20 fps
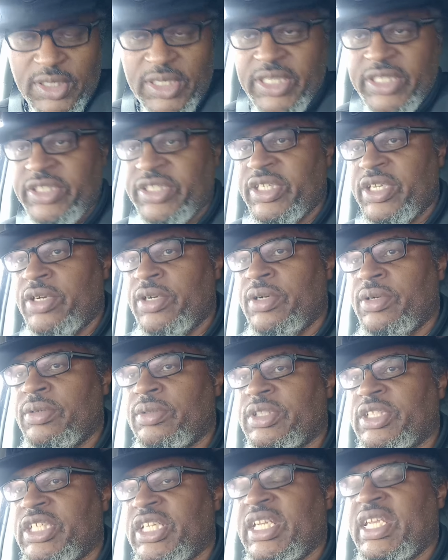And so
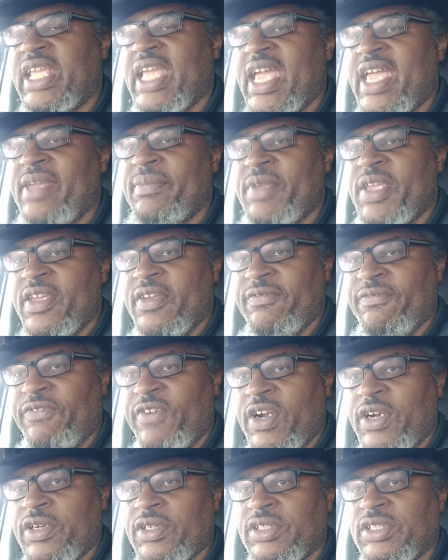she came in
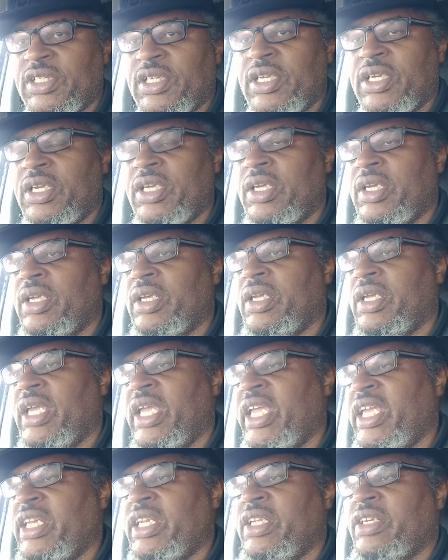first.
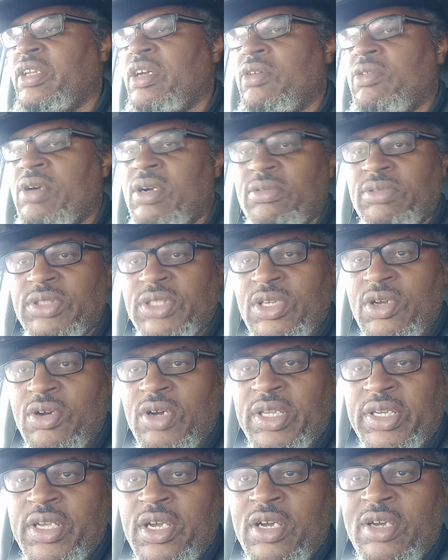He didn't know what was
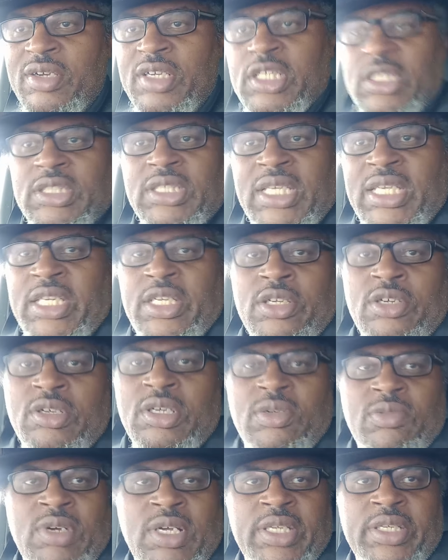going on because he knew
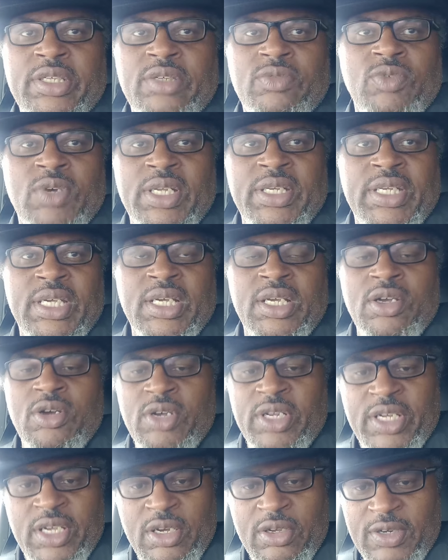it wasn't nothing
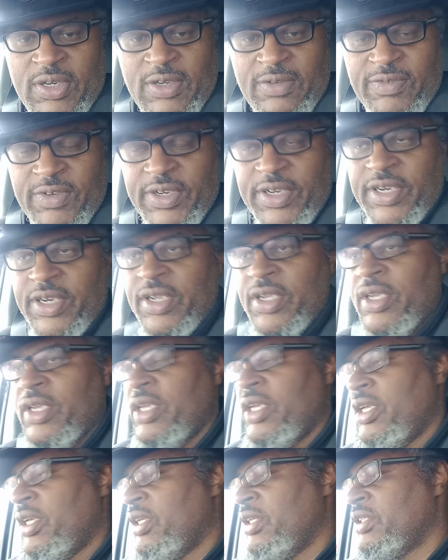going on over there.
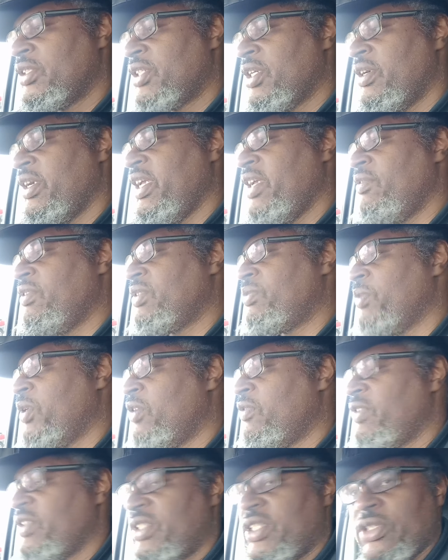So he was
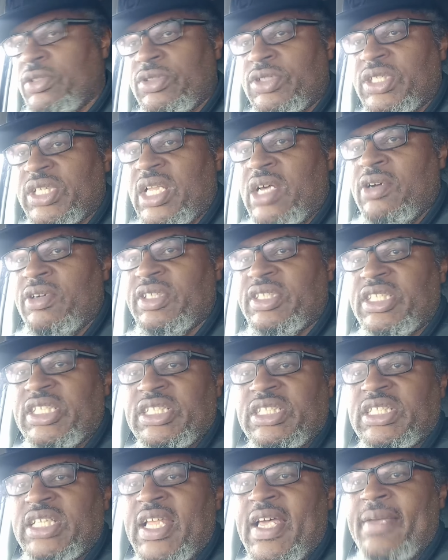moving too slow and she
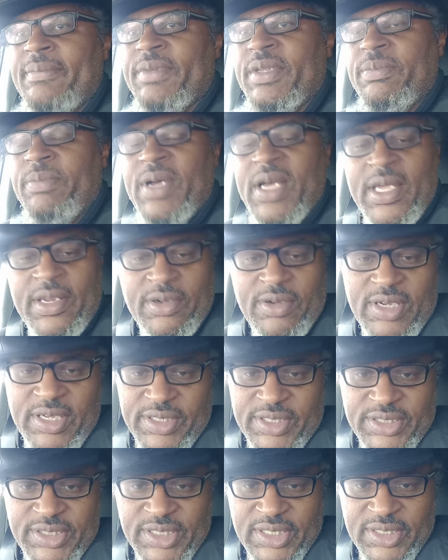slapped the bottle out
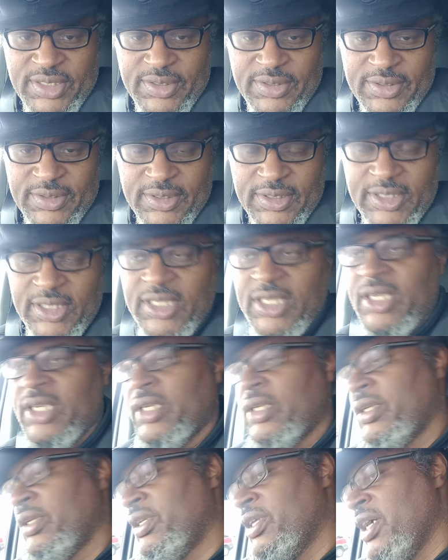of his hand.
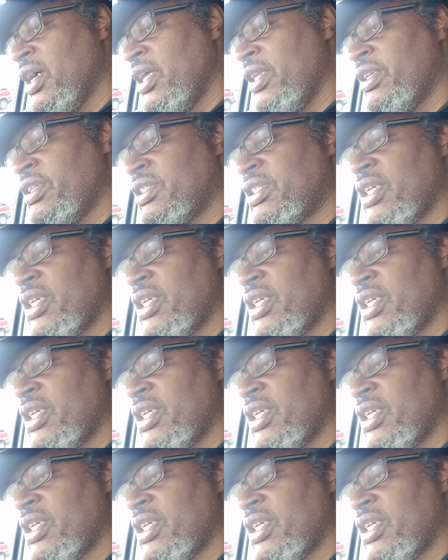The other